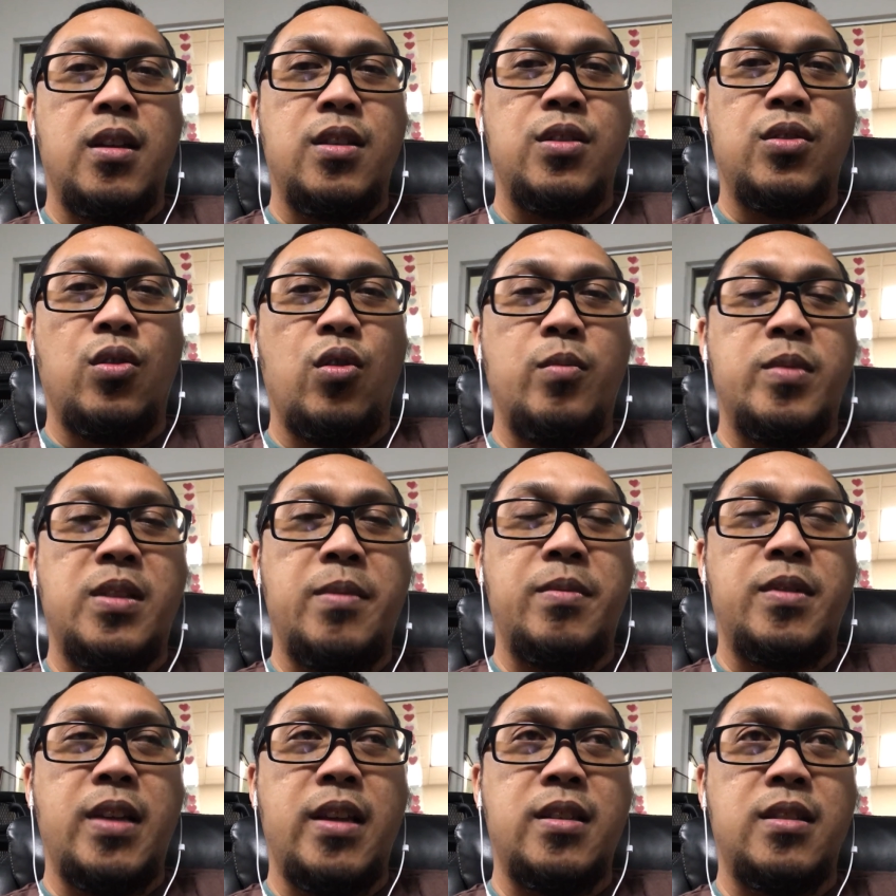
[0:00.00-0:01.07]
So home sleep
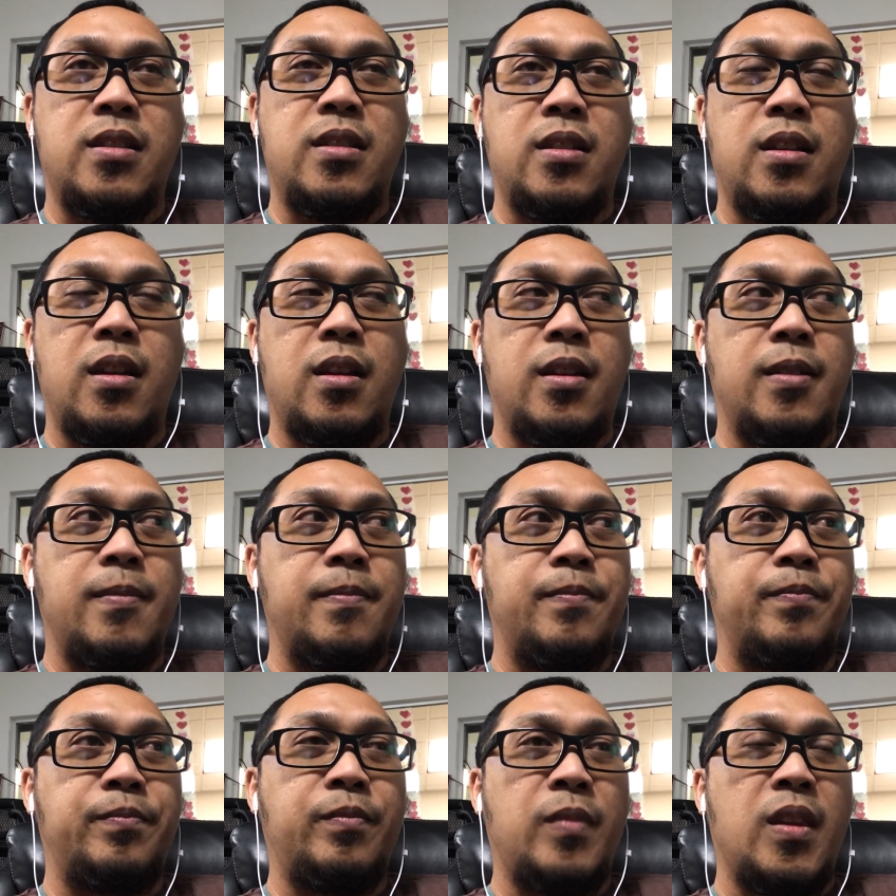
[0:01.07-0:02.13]
tests
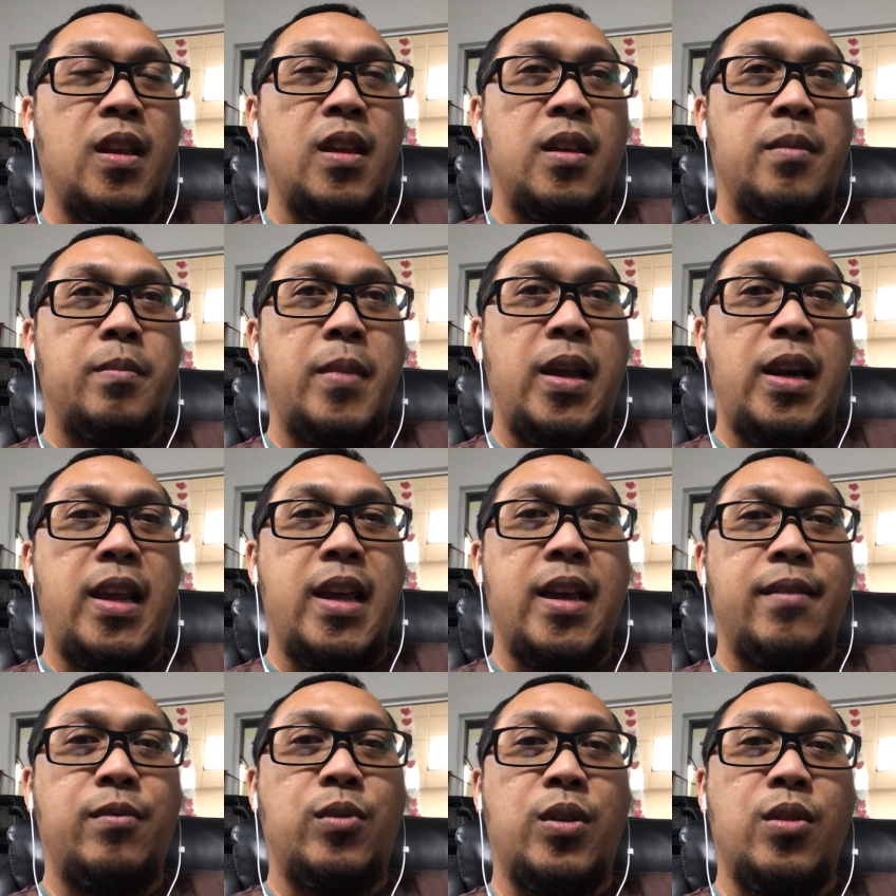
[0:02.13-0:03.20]
um, mainly
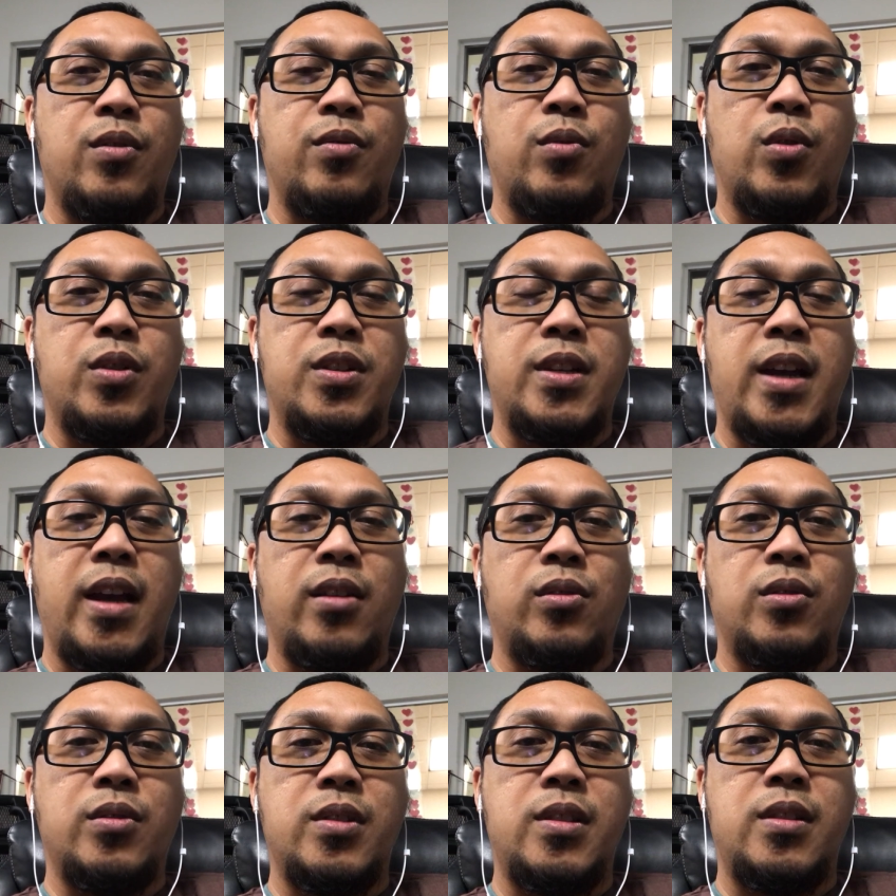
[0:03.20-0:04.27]
have three or four
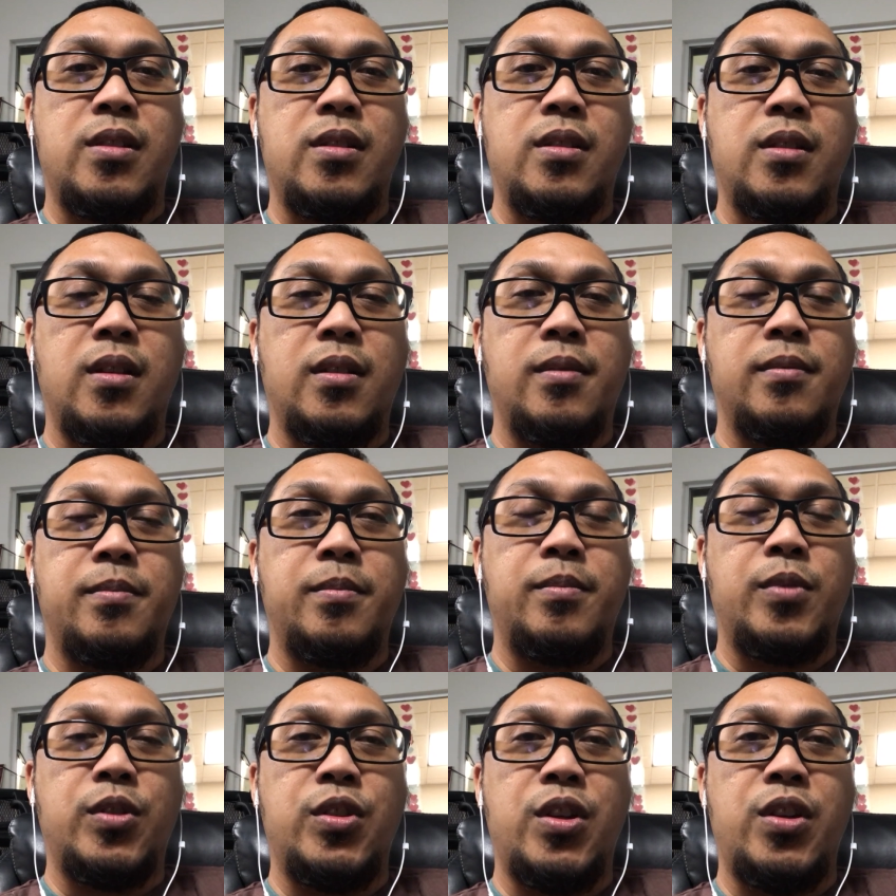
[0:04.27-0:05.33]
channels, um,
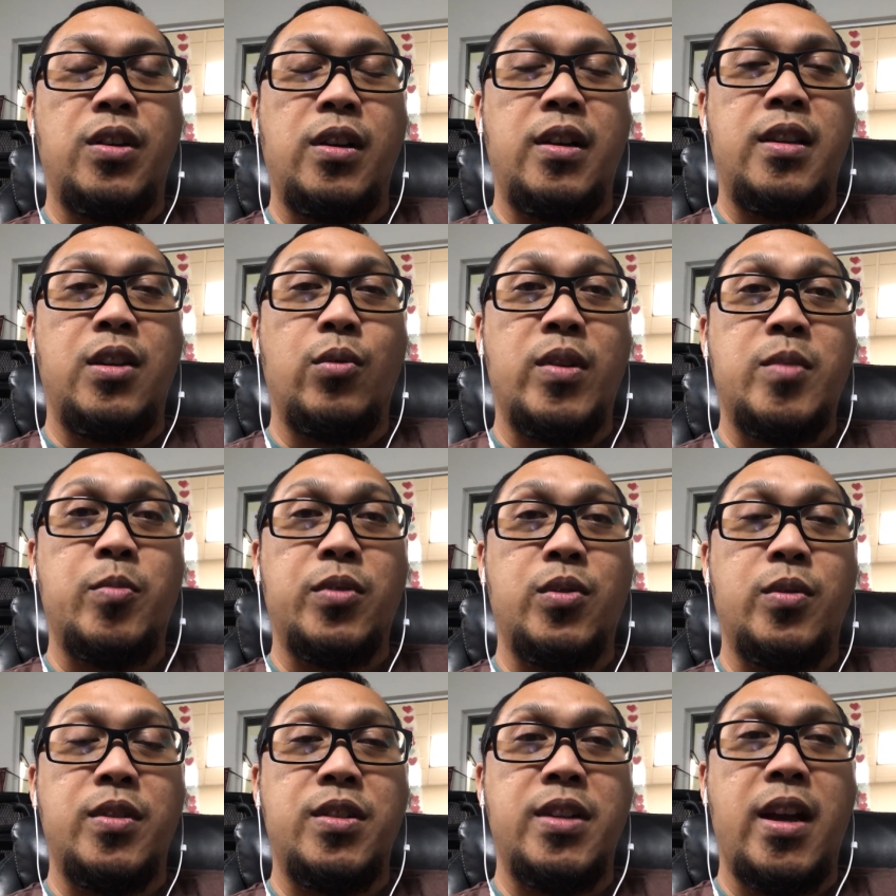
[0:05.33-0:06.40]
particularly the
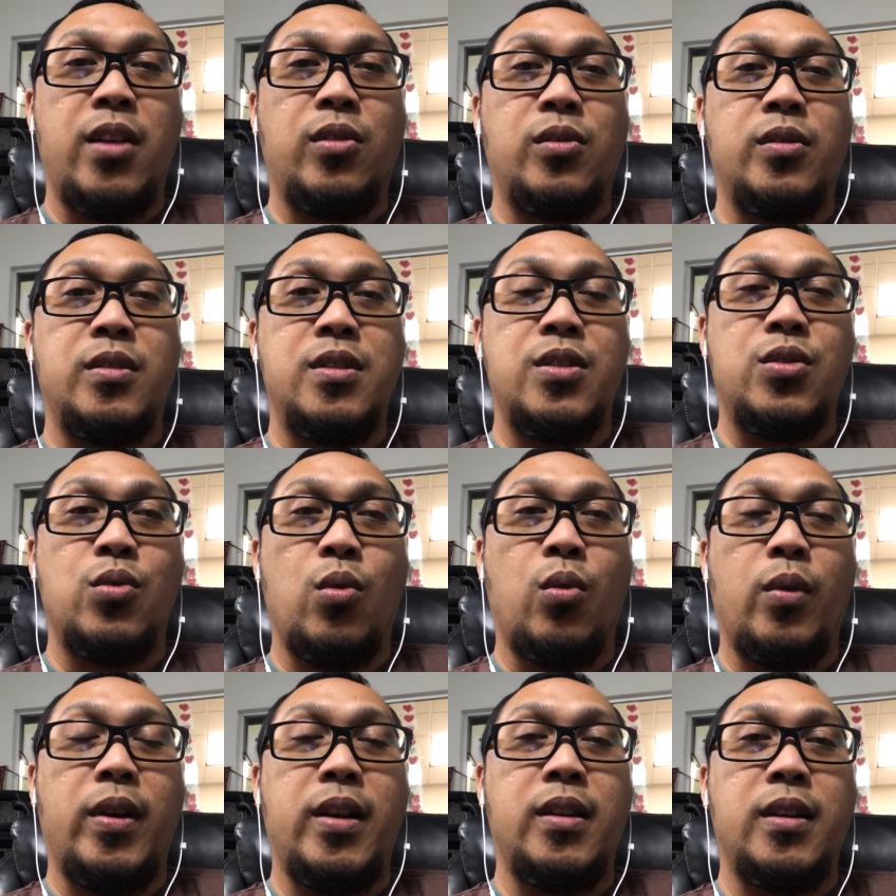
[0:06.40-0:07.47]
respiratory channel, the
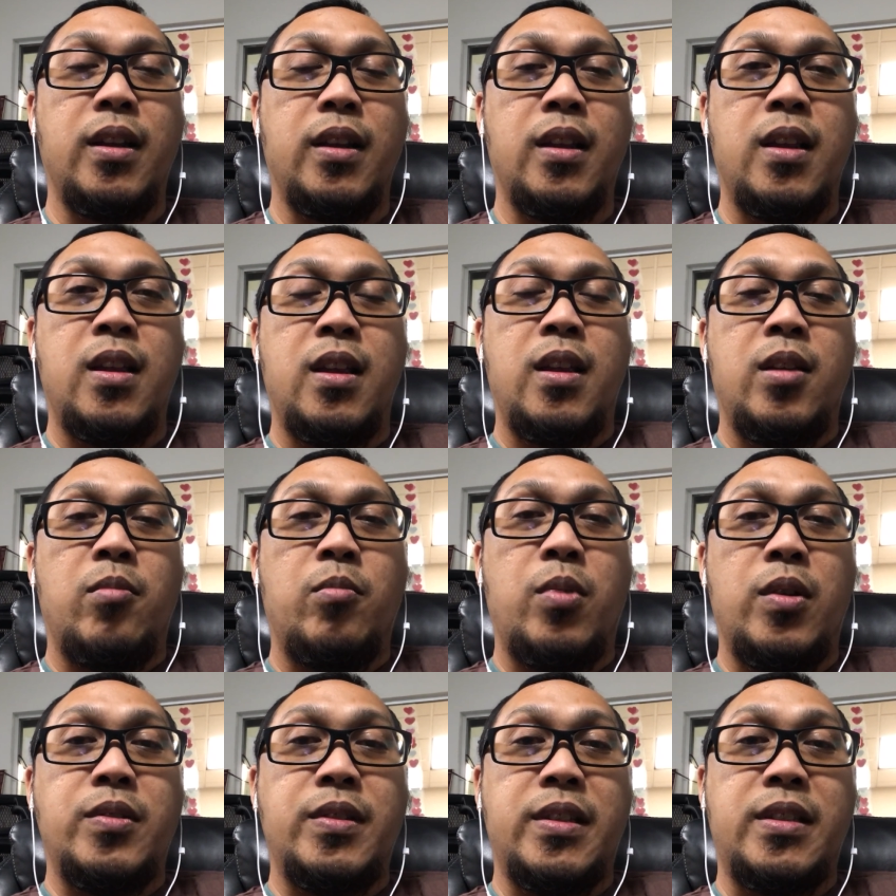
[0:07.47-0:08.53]
snoring, the
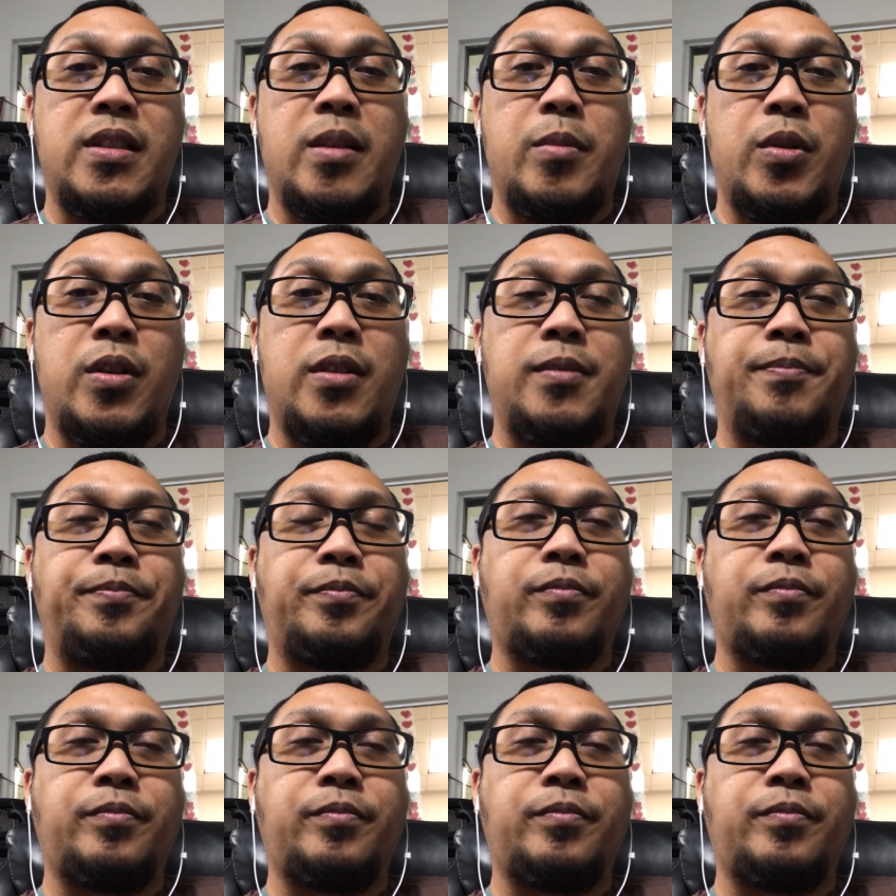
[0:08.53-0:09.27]
pulse oximeter,